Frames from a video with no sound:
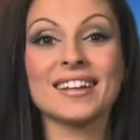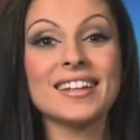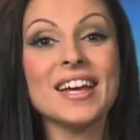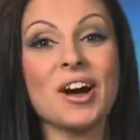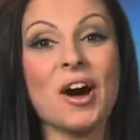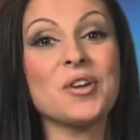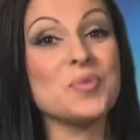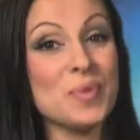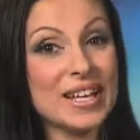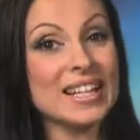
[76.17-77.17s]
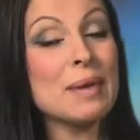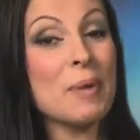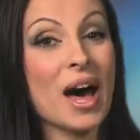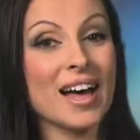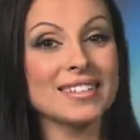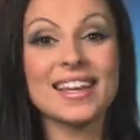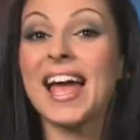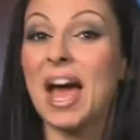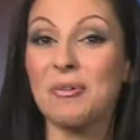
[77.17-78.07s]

and click on Weekly Buzz.